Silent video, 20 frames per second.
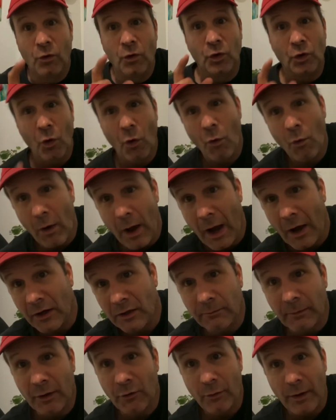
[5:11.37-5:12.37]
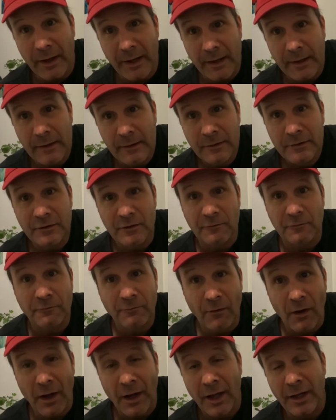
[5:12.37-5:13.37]
go out of my way to
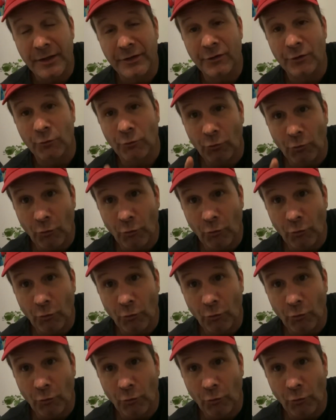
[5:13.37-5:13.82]
find the